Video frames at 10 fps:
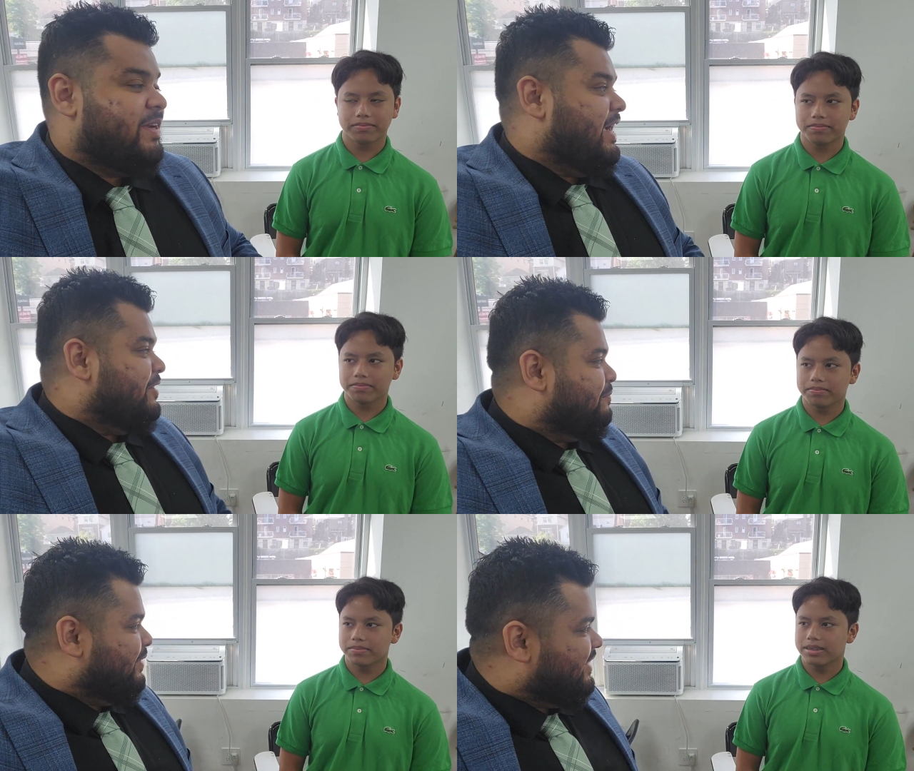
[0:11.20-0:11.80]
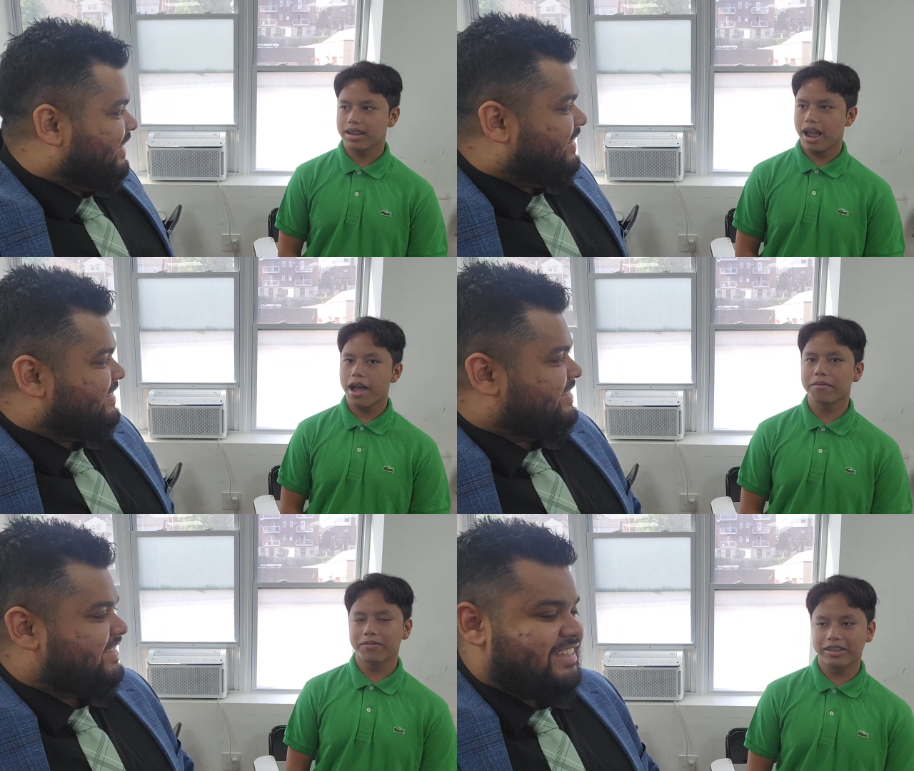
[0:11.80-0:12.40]
Speaker 1: buddy. How do you feel?
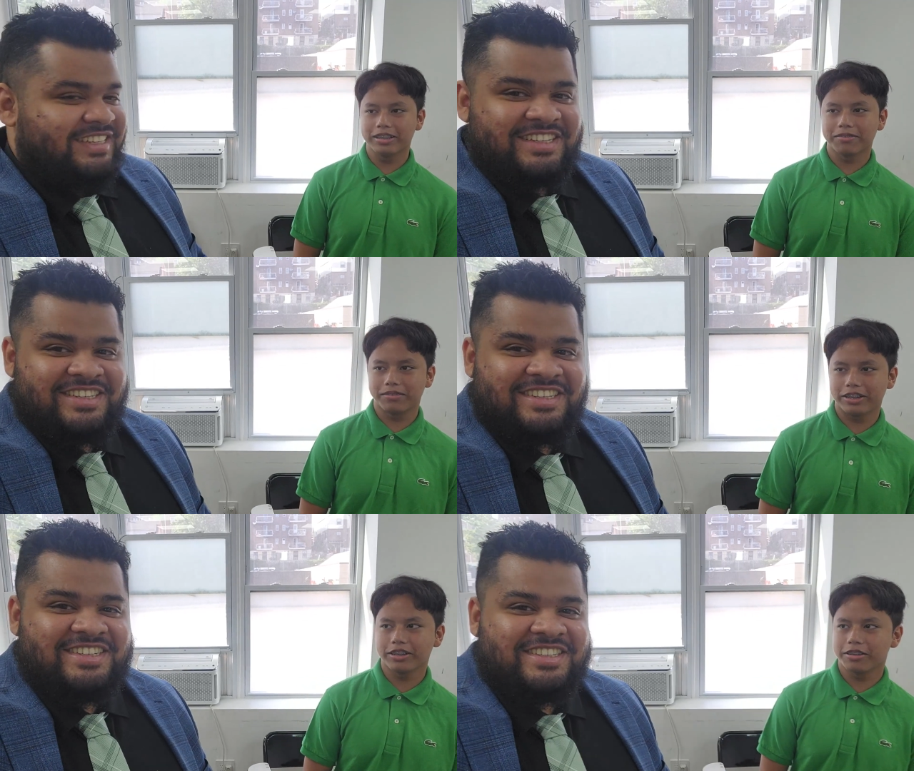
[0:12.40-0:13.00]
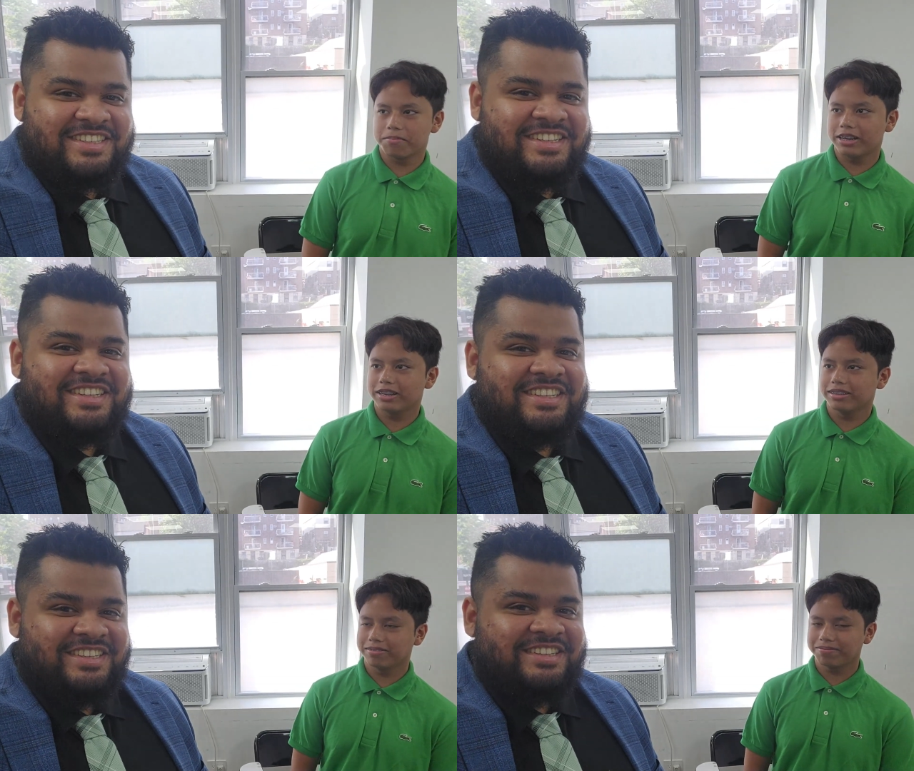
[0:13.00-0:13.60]
Speaker 2: I'm feeling very good about
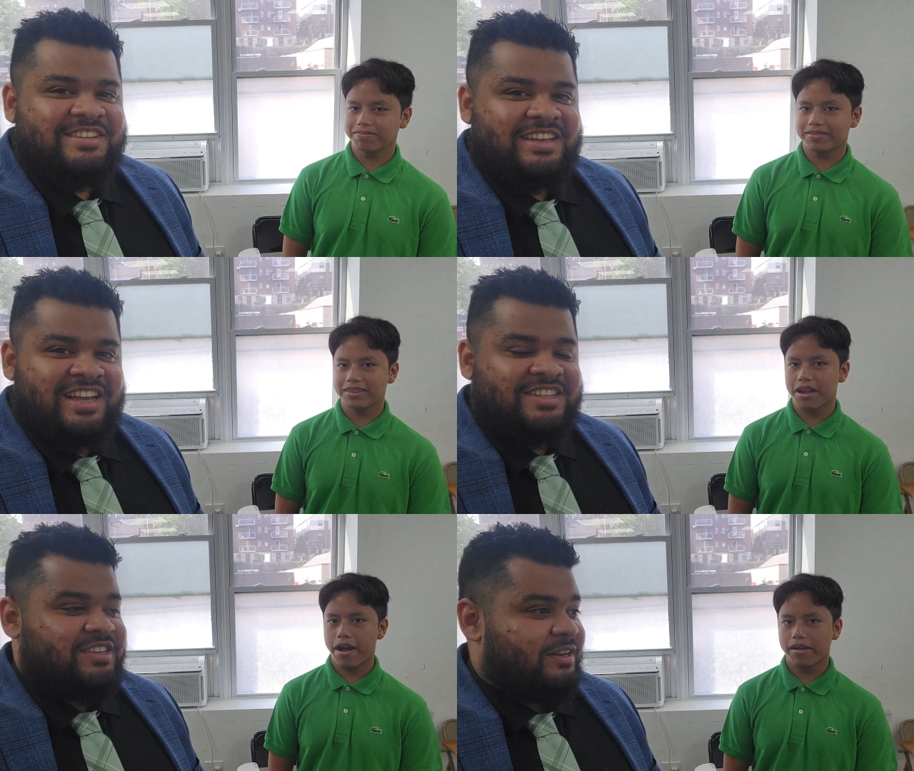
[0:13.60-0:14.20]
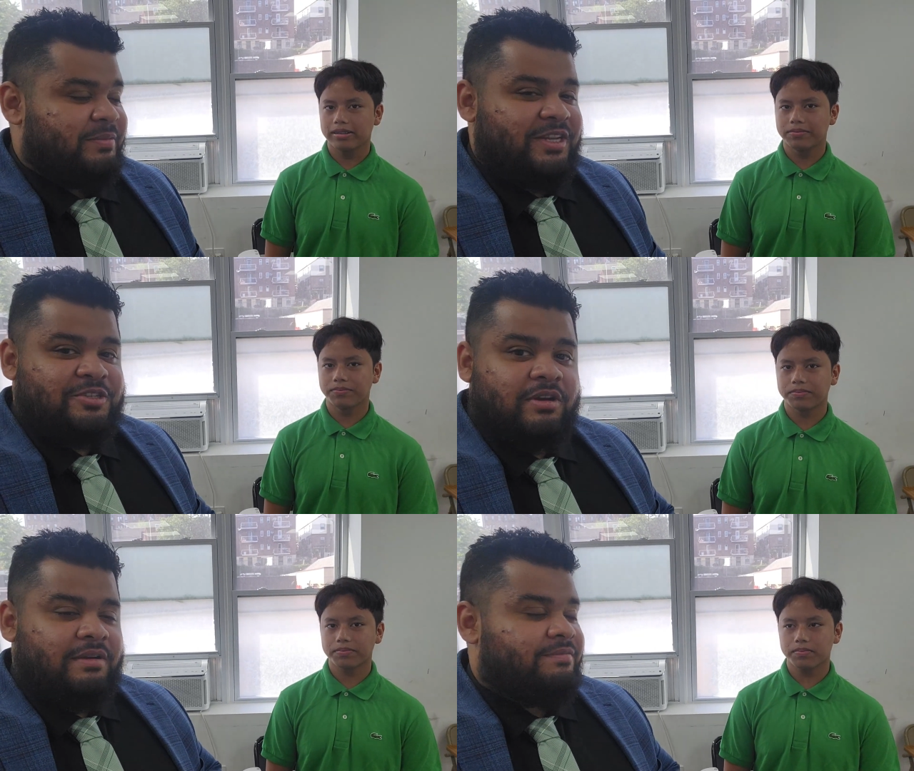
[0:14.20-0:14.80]
it.
Speaker 1: Excellent. Me
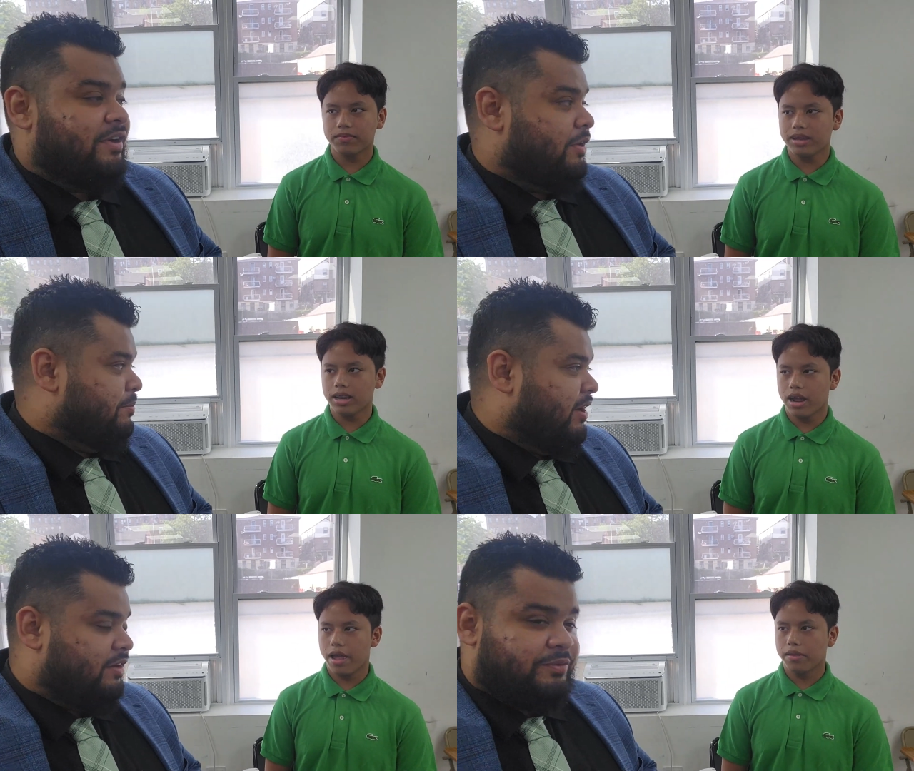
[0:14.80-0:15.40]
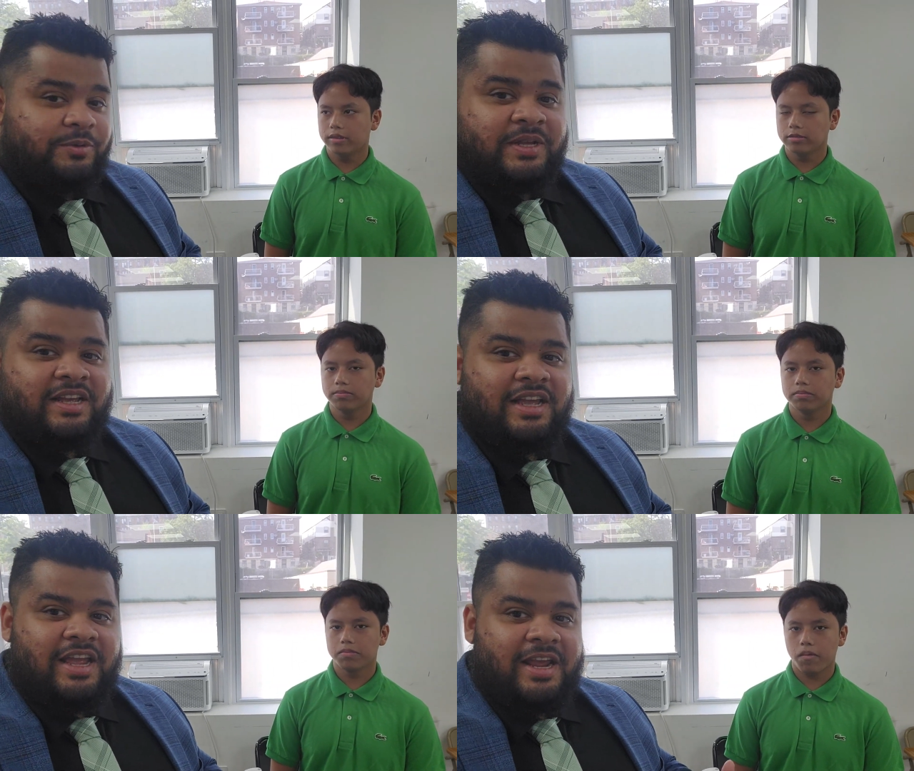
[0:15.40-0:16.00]
too. I'm very proud of you.
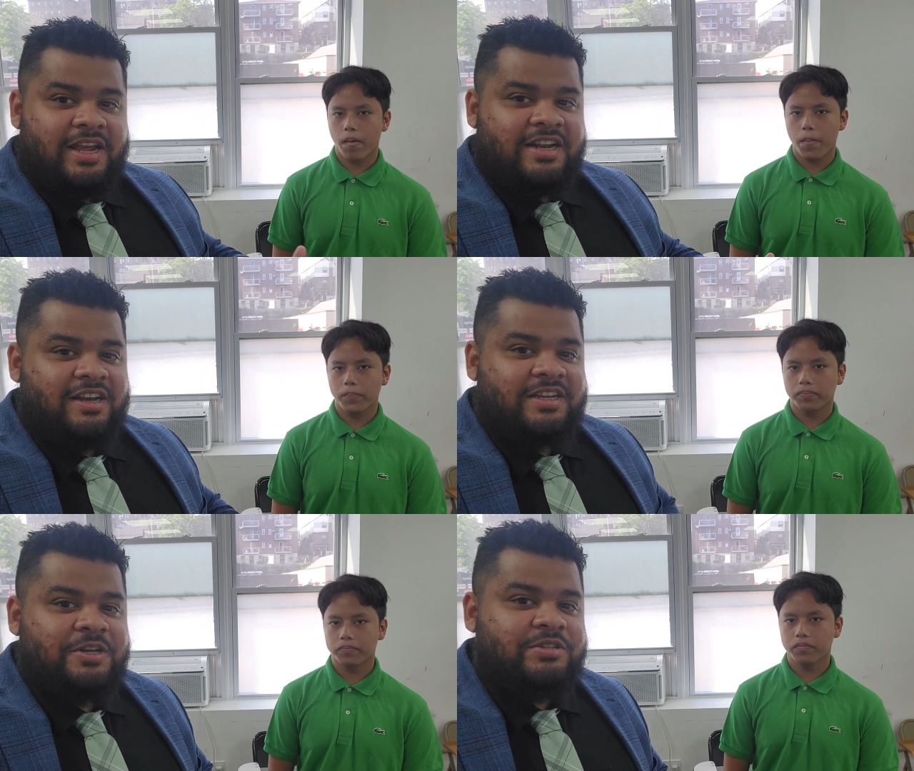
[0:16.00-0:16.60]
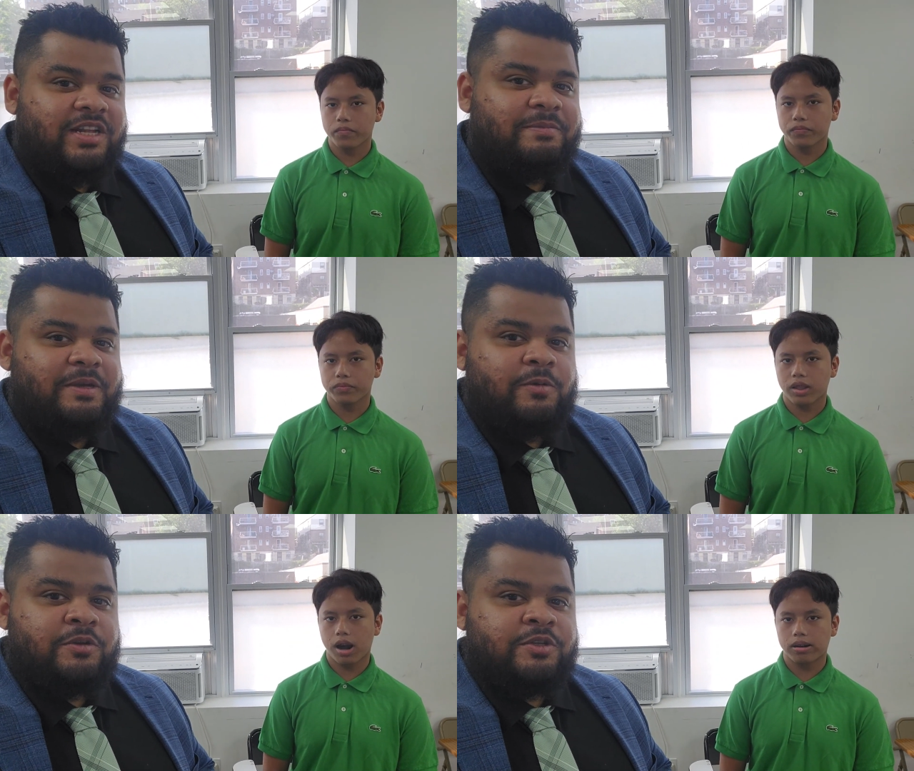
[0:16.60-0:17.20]
And uh, can you tell
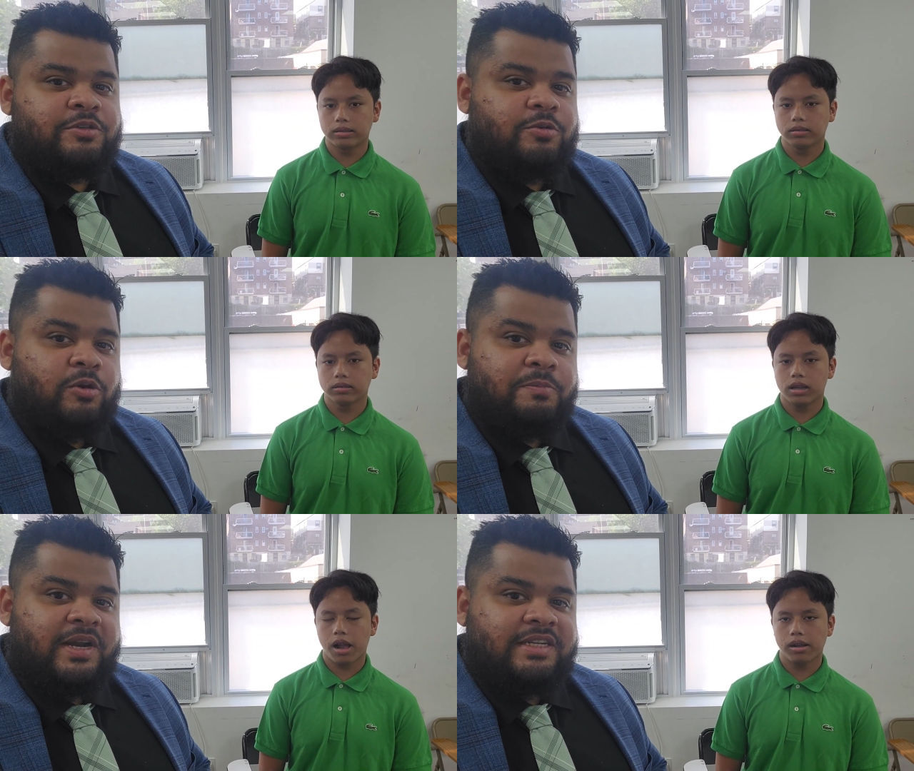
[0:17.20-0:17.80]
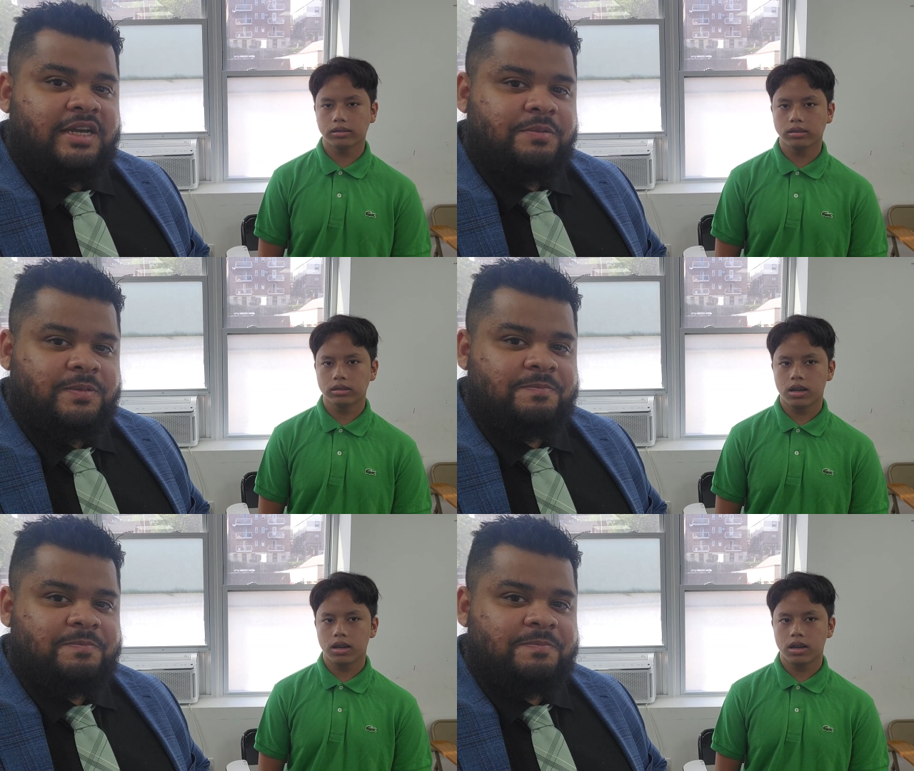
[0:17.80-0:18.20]
me what was your score breakdown?